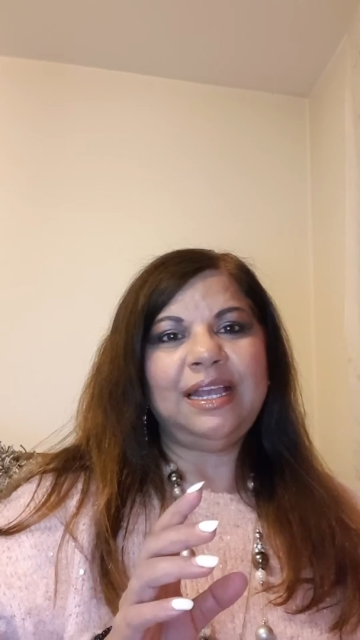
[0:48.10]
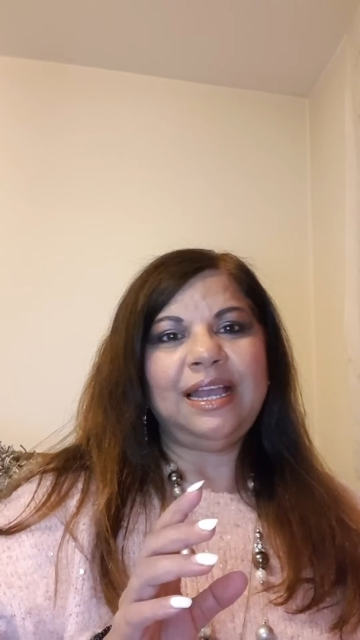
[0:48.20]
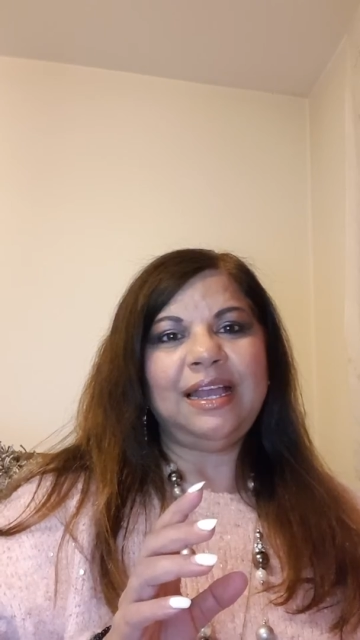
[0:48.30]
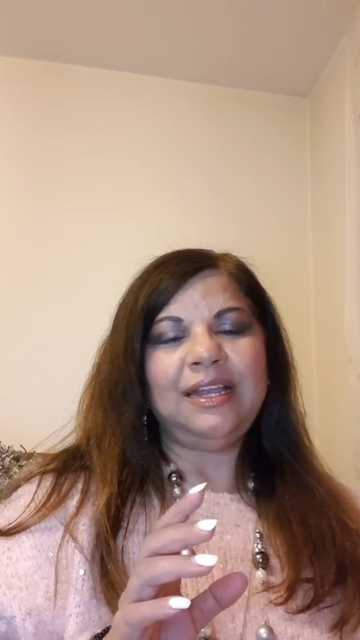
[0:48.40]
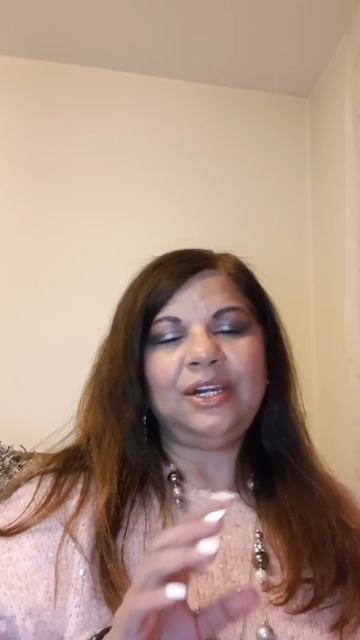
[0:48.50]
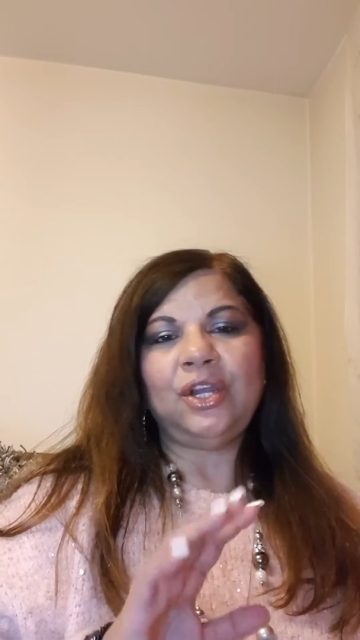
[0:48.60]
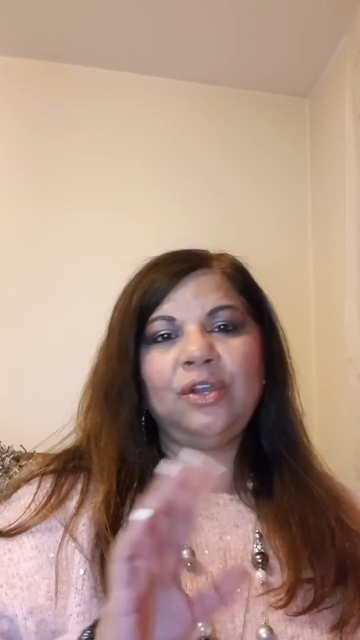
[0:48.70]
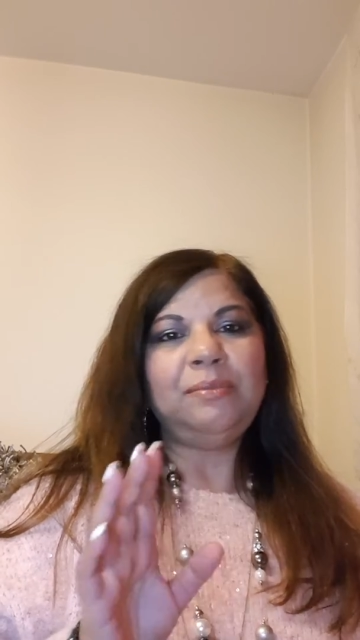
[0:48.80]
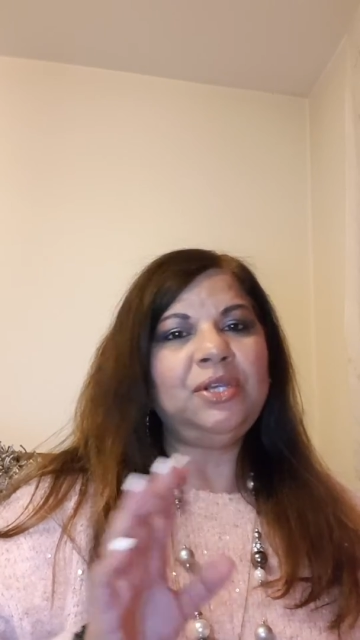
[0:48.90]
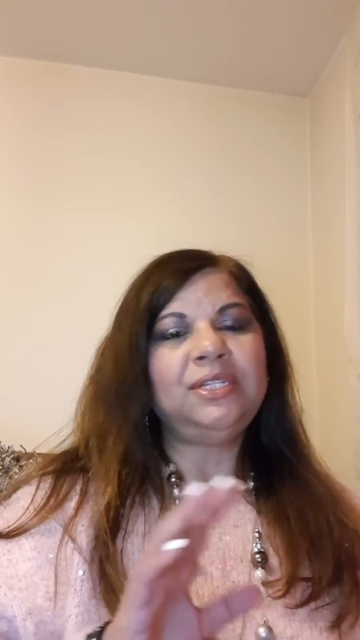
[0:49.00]

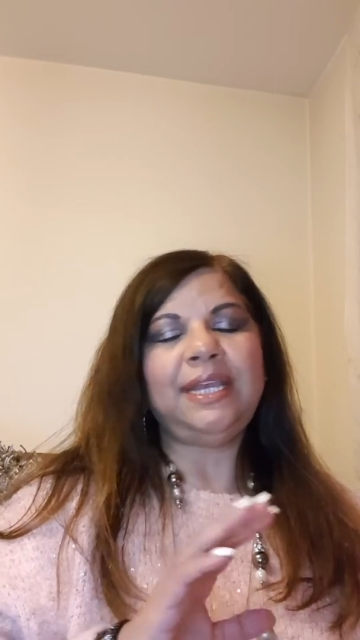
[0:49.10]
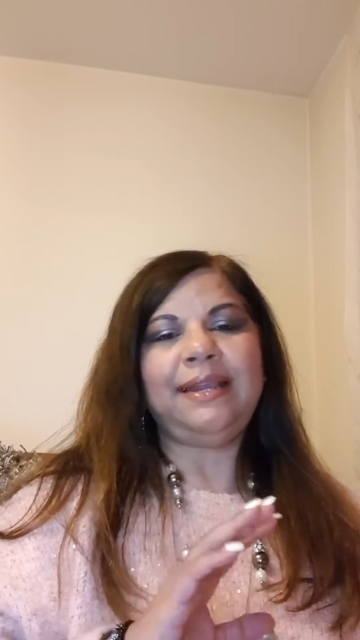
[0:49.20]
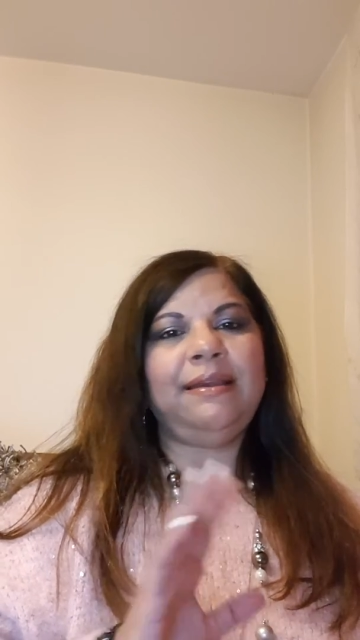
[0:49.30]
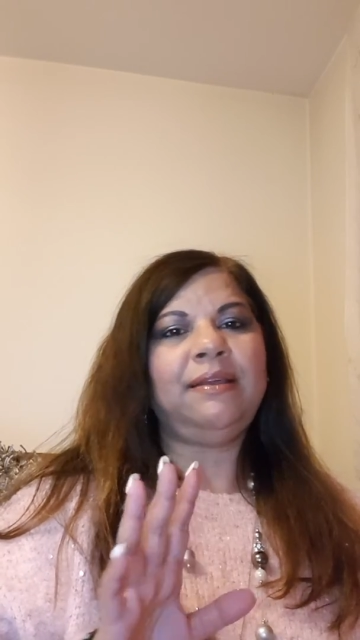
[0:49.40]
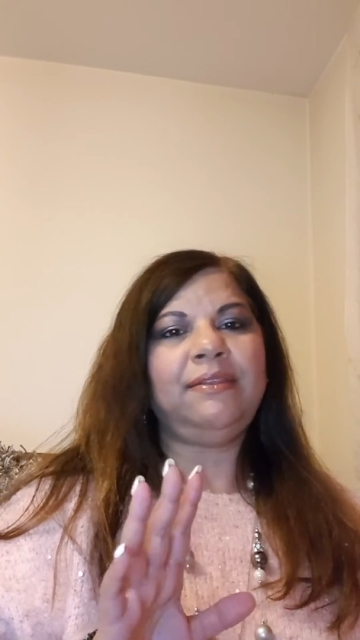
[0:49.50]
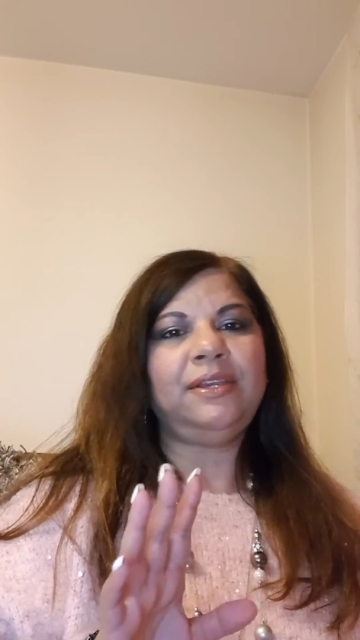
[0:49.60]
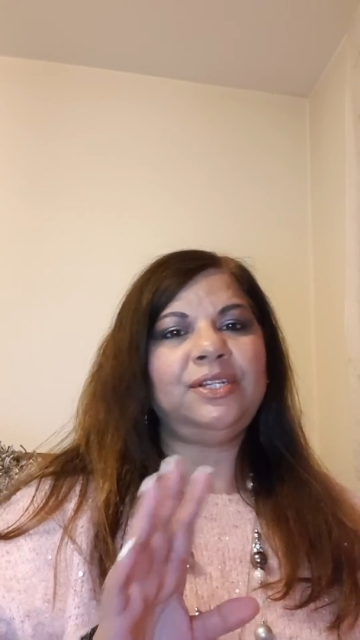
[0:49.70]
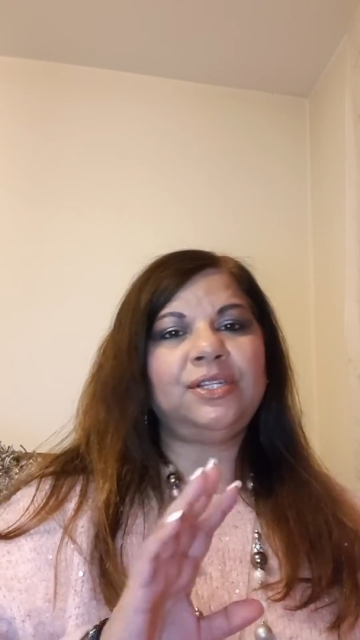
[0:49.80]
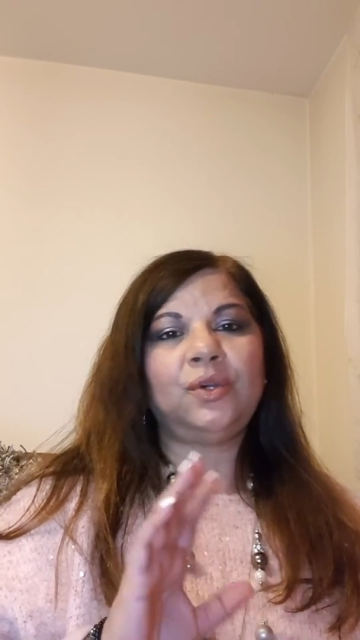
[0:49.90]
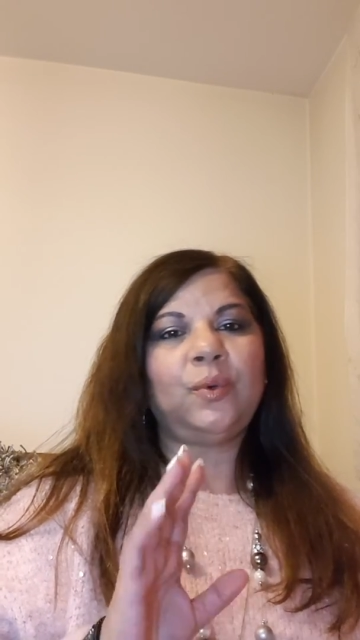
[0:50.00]
No music, nothing,
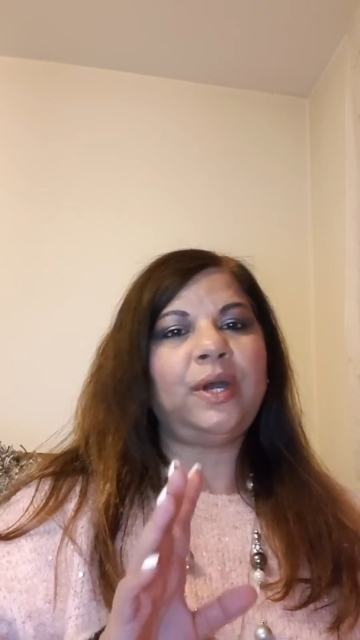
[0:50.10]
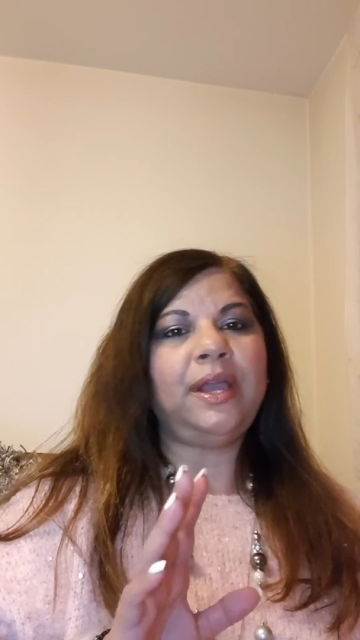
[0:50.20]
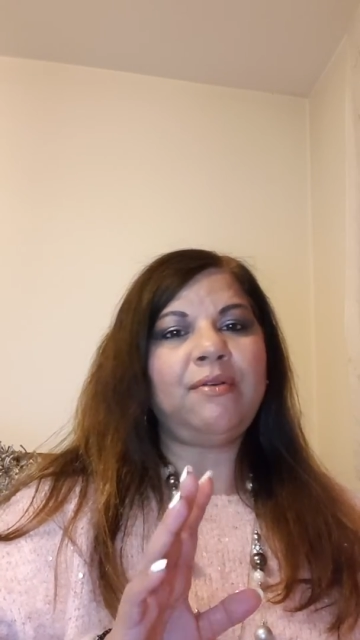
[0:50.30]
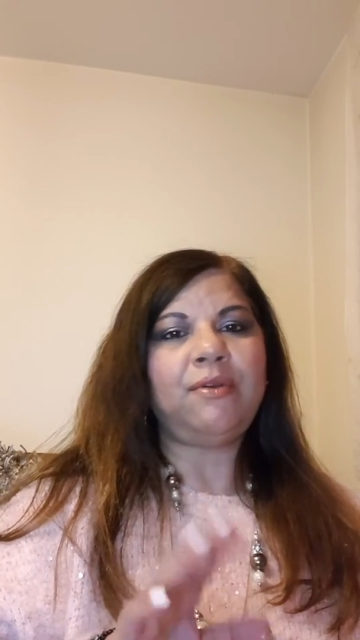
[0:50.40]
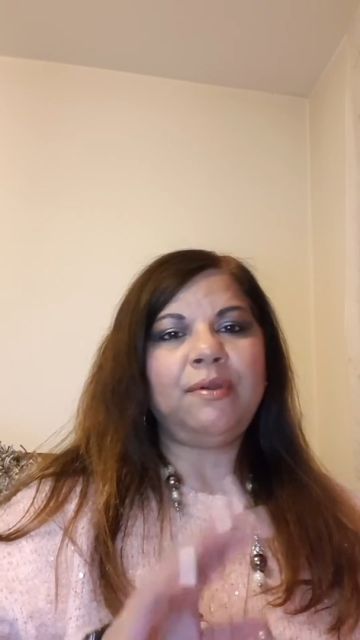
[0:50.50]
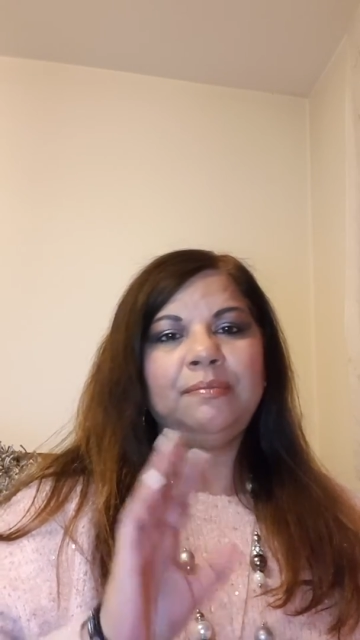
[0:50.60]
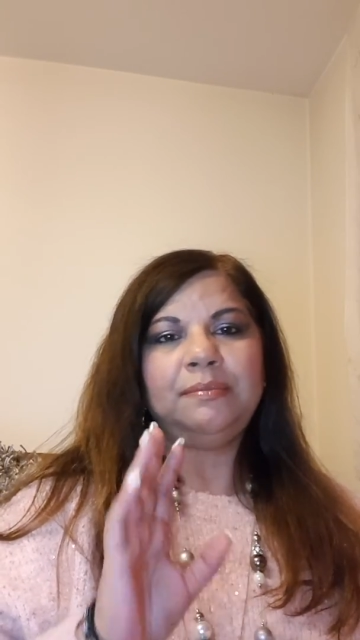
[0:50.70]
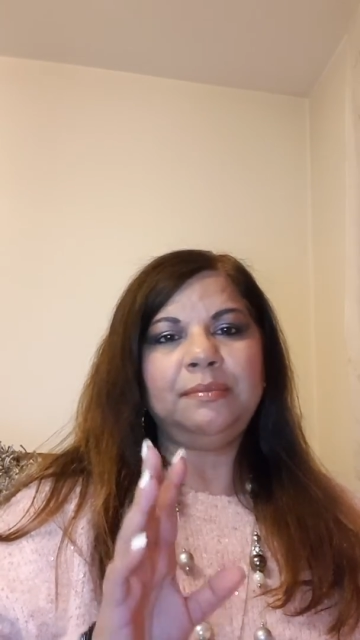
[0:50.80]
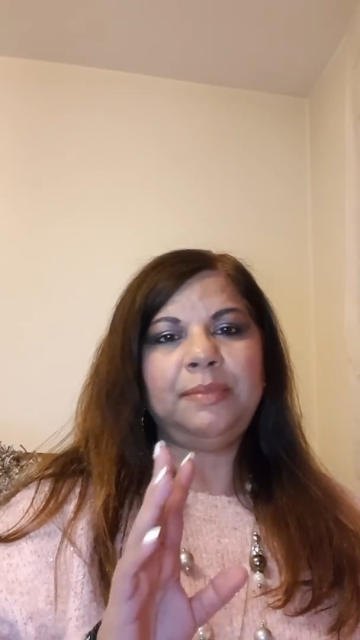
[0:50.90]
just a quiet room,